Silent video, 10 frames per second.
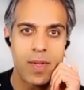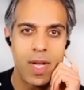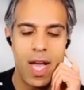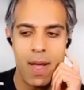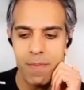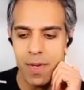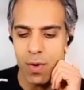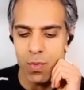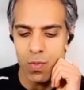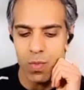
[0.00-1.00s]
Um, you
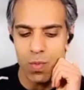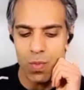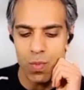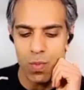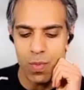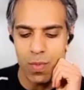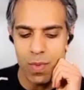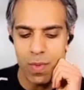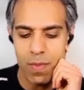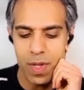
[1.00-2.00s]
know,
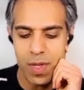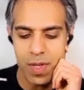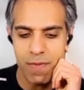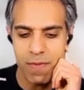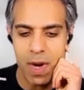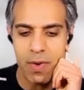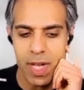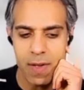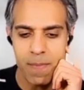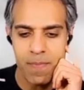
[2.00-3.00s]
this is a
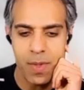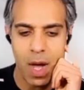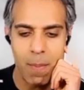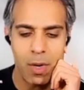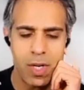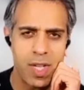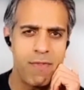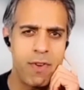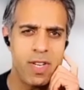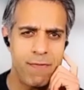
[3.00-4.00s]
very, I'm not going to say
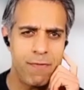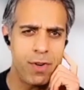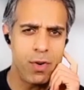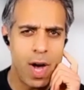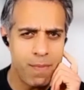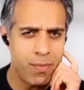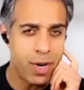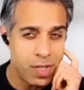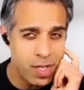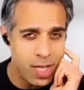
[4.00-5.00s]
very different or
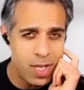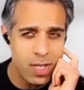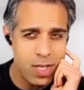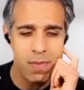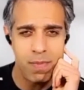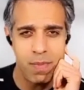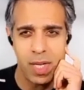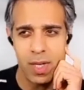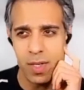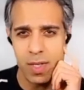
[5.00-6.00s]
unprecedented
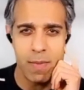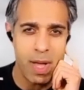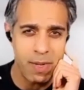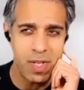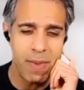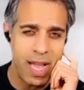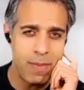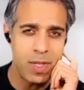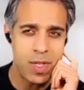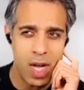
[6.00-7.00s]
because there may be some
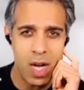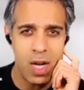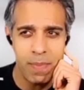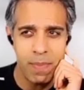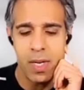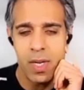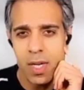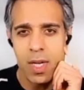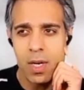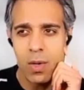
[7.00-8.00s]
elements that are, but
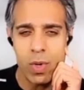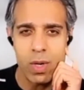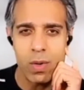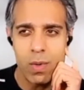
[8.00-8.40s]
we, you